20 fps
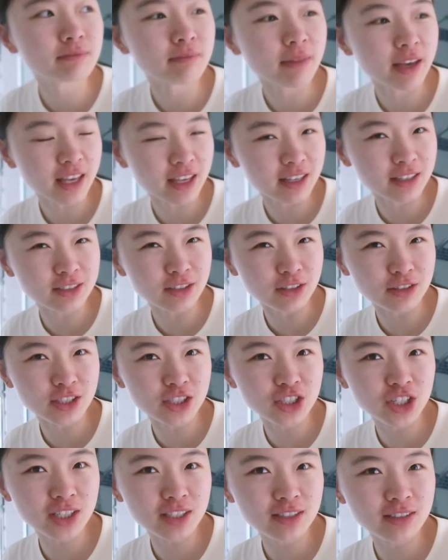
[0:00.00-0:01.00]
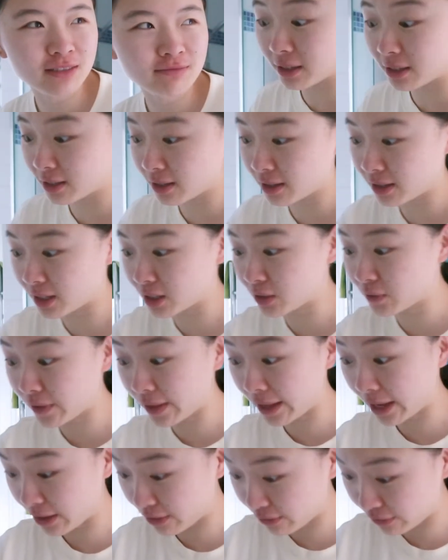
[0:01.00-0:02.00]
making sausages. Thanks for
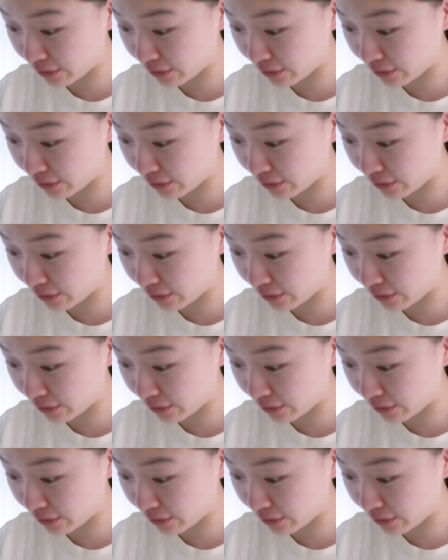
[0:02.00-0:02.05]
the